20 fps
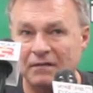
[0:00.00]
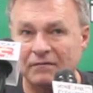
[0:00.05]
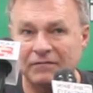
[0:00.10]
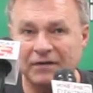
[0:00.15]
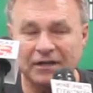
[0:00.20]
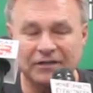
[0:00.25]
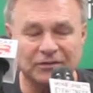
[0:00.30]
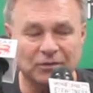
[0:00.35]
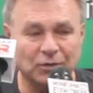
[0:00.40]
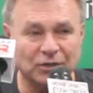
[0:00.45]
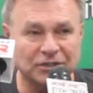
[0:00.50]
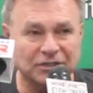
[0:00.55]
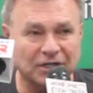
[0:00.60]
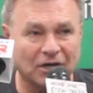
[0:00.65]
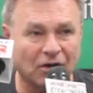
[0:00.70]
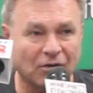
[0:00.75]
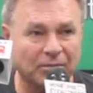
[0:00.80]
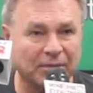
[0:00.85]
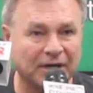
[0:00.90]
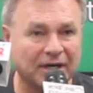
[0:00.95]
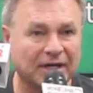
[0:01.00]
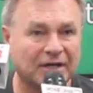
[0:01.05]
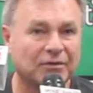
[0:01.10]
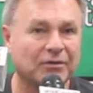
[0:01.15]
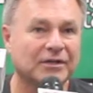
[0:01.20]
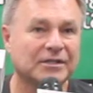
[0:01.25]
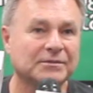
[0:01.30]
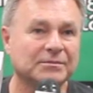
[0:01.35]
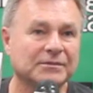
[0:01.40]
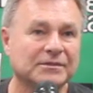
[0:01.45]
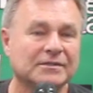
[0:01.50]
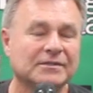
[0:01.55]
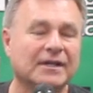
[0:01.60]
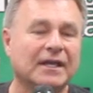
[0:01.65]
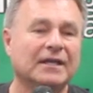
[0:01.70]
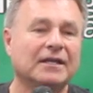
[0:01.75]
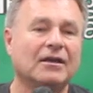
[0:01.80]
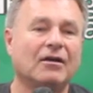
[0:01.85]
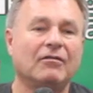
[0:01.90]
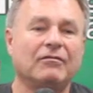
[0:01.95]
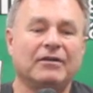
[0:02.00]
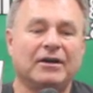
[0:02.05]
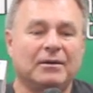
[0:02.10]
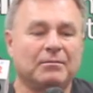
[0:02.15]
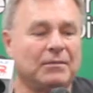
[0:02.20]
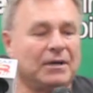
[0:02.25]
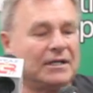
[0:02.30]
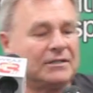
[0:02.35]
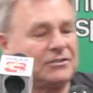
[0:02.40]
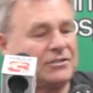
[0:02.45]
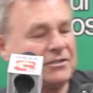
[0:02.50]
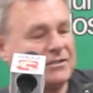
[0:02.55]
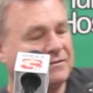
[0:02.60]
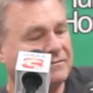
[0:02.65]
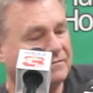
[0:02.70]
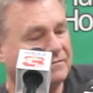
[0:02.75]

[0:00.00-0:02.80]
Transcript: Fellas, I wish you all Merry Christmas. Thank you all very much.